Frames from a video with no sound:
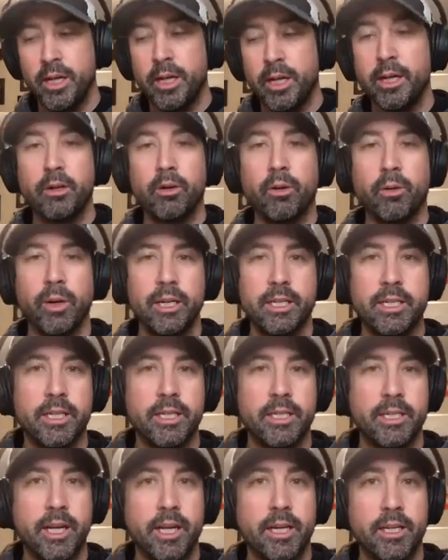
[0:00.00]

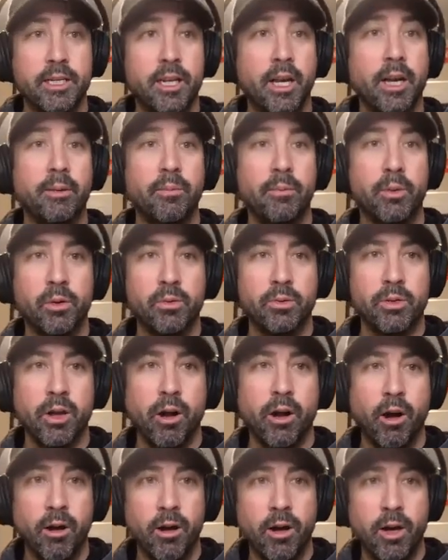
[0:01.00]
increases as time goes
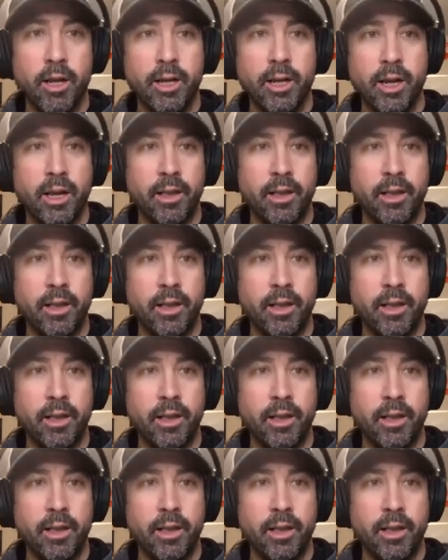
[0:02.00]
on